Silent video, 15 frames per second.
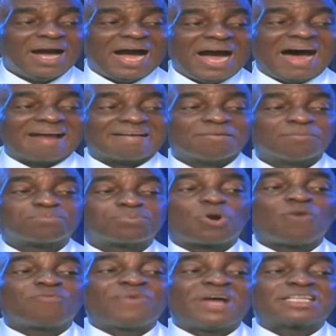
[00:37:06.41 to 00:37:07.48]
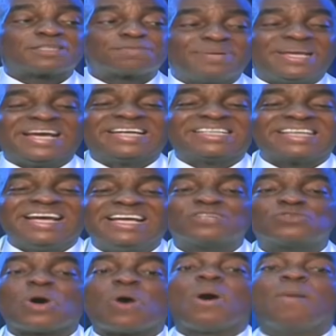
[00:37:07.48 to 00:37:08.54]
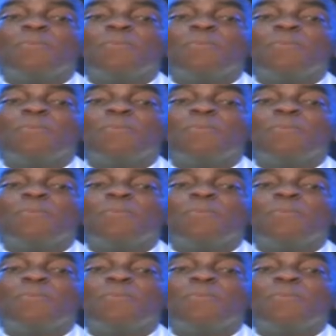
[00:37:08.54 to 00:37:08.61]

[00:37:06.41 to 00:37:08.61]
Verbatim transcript: and prophet speaks into our